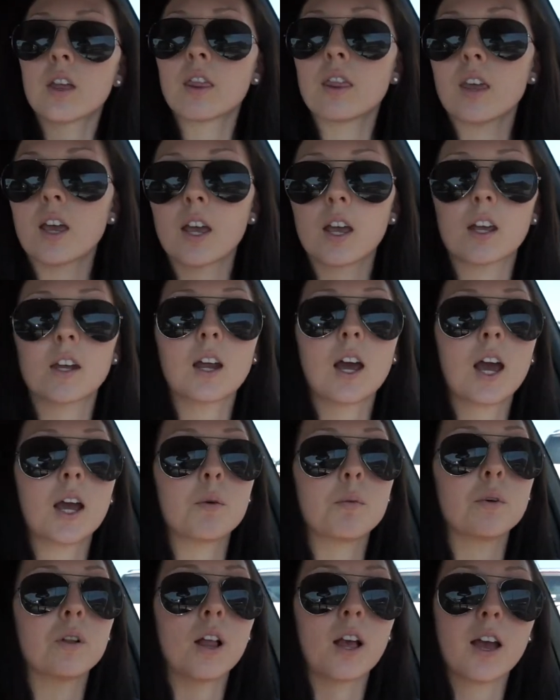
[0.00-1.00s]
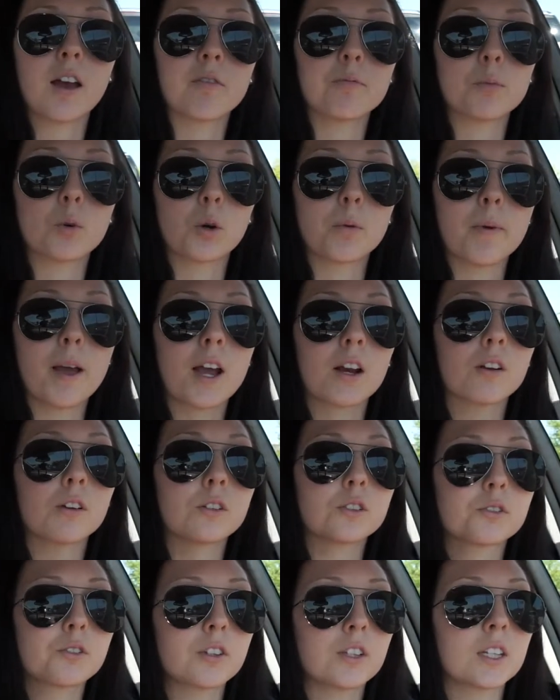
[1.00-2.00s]
then I will have more
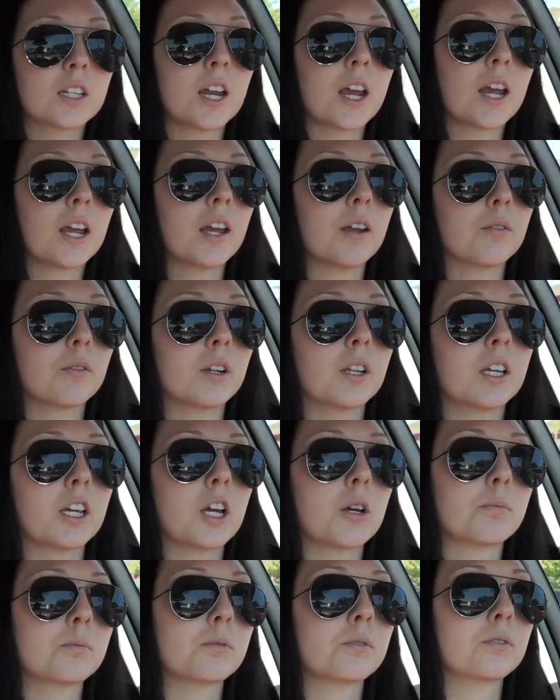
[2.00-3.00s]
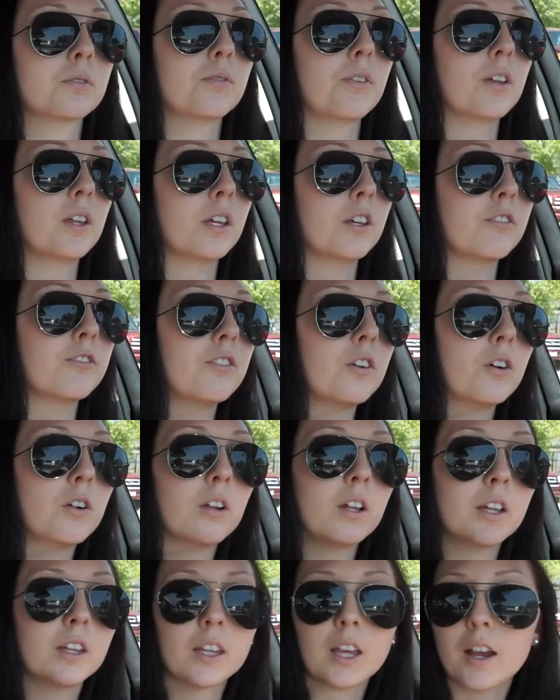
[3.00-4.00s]
macros for the day. It really helps feeling
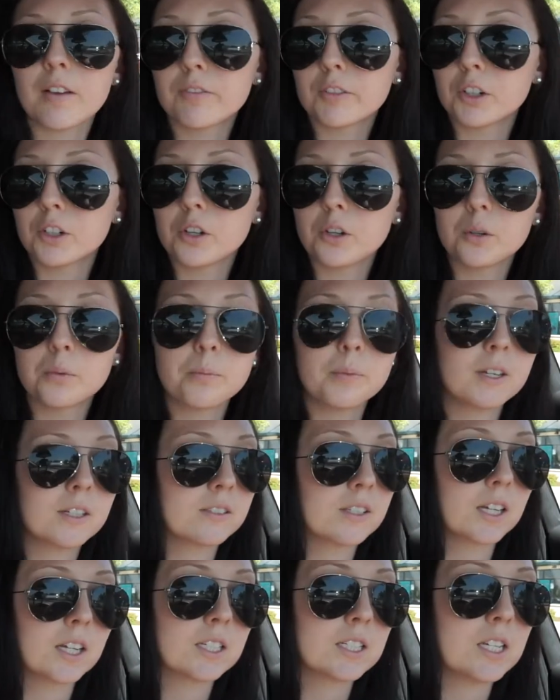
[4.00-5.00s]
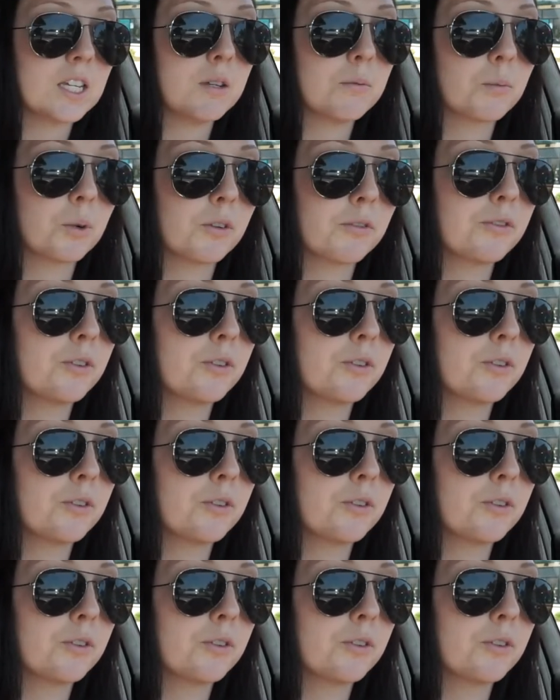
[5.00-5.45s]
full in the afternoon because I get to eat more